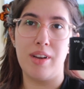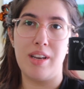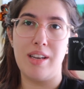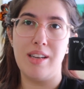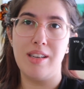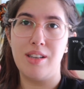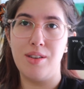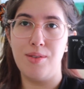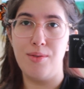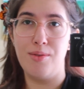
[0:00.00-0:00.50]

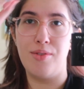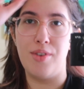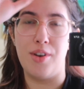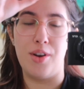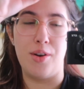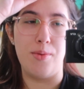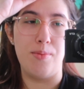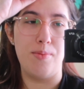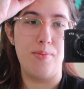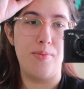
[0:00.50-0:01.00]
ready to
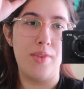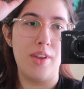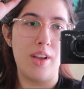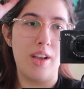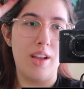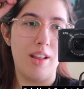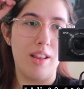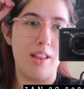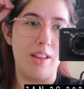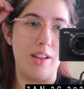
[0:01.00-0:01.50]
film
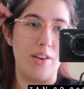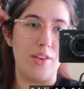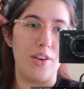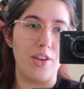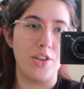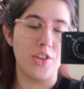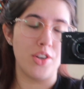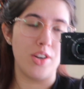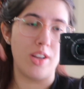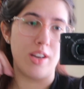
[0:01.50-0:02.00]
the
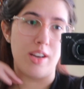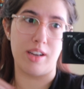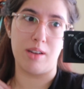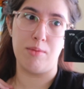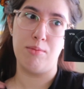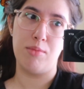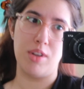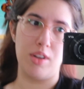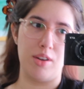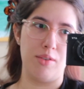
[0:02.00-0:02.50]
audition and I
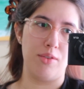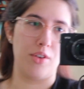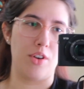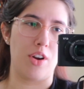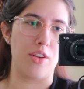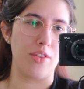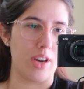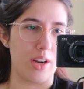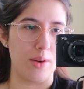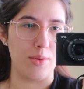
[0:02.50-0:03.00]
completely
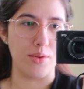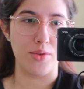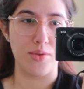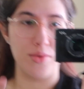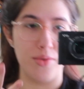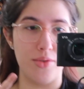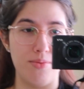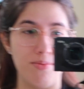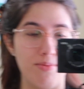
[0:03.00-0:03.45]
forgot that I was